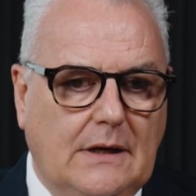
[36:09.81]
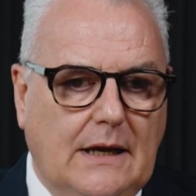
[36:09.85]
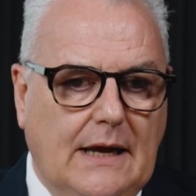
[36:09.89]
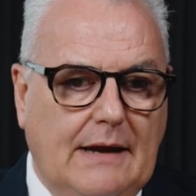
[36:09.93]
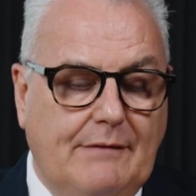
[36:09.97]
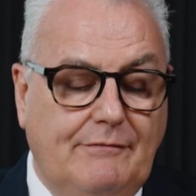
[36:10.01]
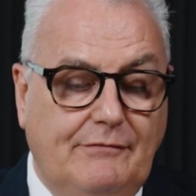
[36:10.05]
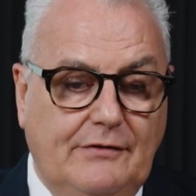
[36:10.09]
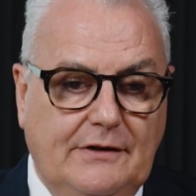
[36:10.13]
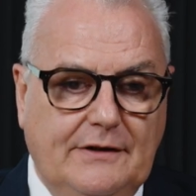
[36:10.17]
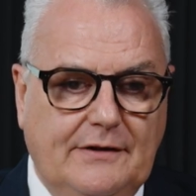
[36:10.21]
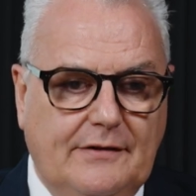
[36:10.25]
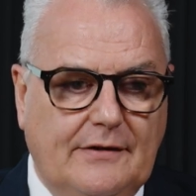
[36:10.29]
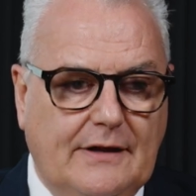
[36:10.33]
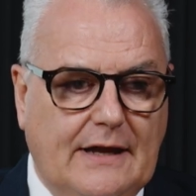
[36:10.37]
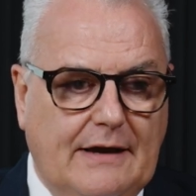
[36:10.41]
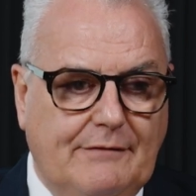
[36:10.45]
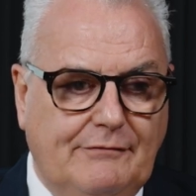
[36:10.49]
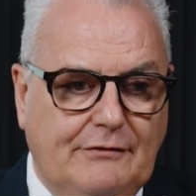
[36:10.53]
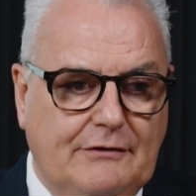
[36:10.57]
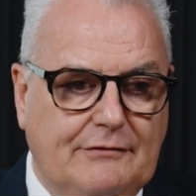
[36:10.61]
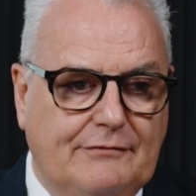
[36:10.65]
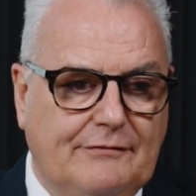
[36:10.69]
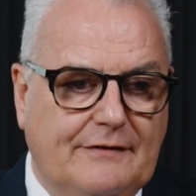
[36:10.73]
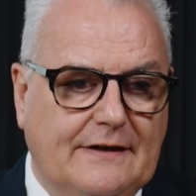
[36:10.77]

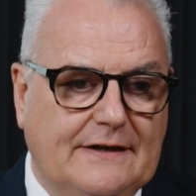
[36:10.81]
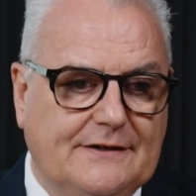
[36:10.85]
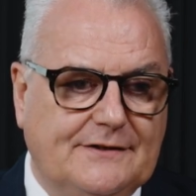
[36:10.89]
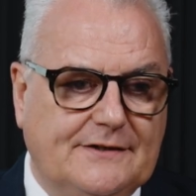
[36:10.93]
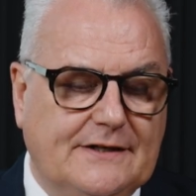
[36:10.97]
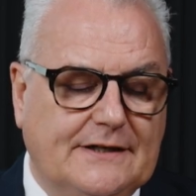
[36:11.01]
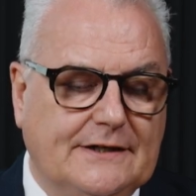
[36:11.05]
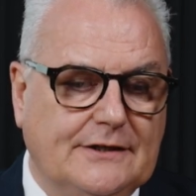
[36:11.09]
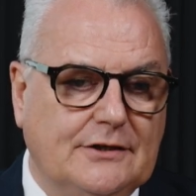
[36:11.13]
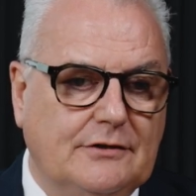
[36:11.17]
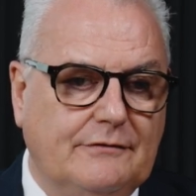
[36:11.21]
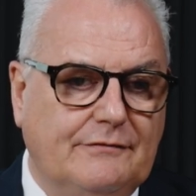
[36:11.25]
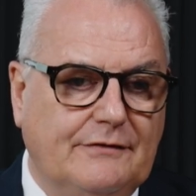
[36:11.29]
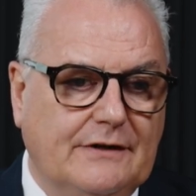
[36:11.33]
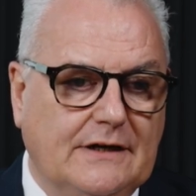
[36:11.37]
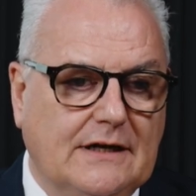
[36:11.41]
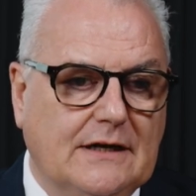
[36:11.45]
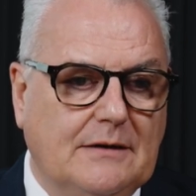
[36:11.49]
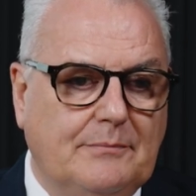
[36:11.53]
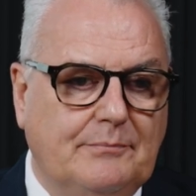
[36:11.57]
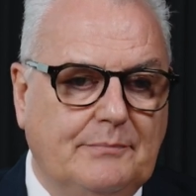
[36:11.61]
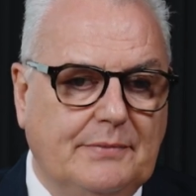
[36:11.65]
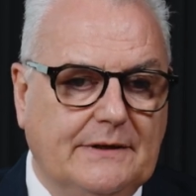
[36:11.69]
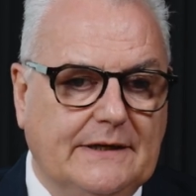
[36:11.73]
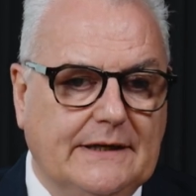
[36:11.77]
every facet of the
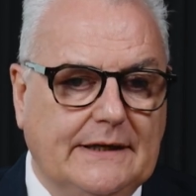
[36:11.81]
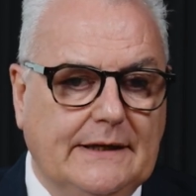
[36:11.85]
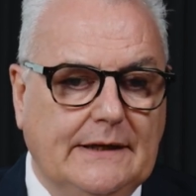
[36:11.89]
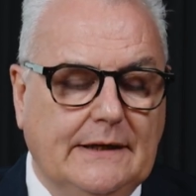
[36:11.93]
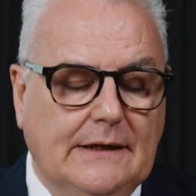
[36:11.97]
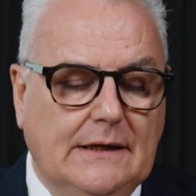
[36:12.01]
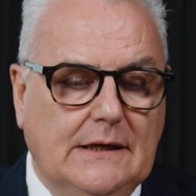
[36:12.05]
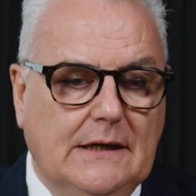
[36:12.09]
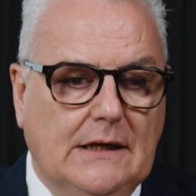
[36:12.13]
company.